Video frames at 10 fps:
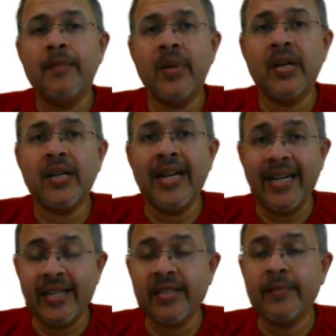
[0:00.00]
But
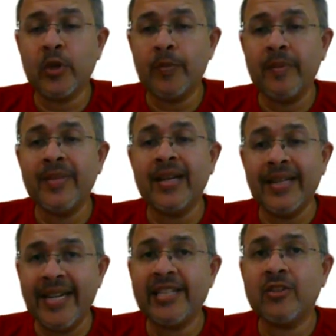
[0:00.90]
it is a problem
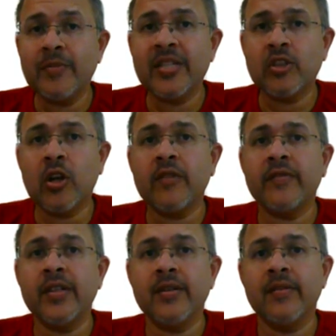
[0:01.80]
that needs to be
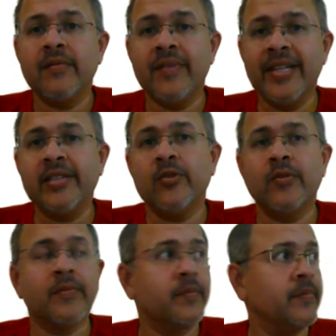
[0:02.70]
solved very soon.